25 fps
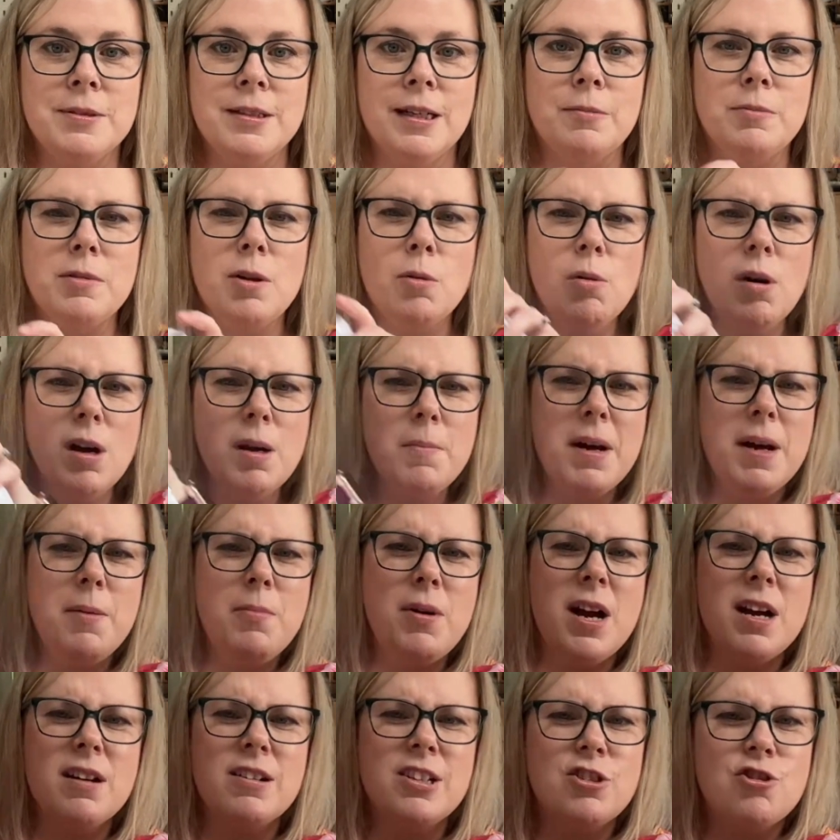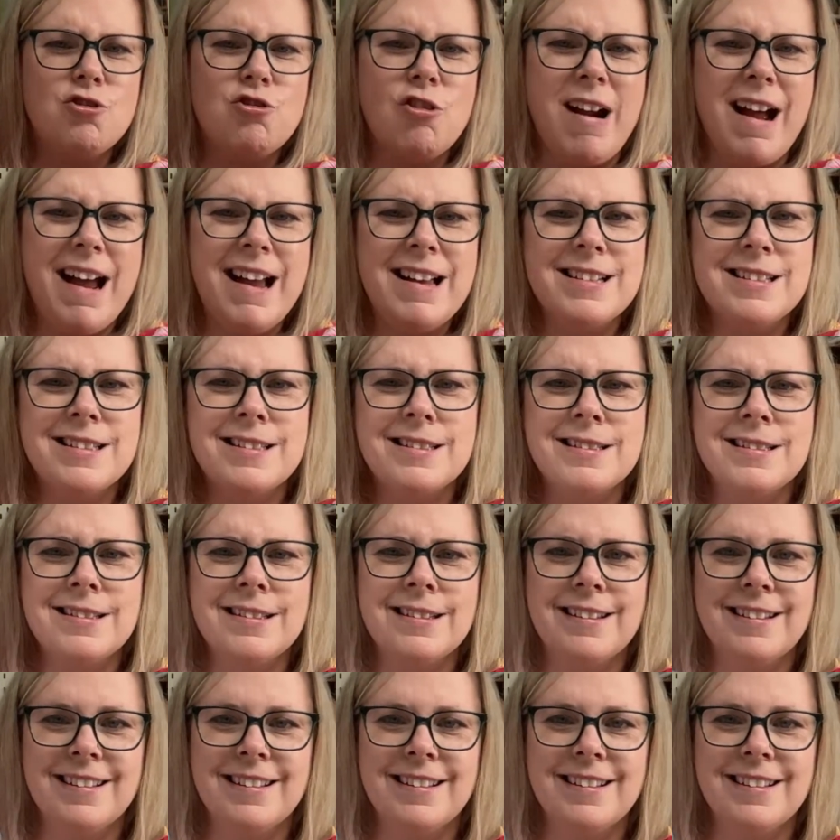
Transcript: saying, "Why am I wearing a dress?"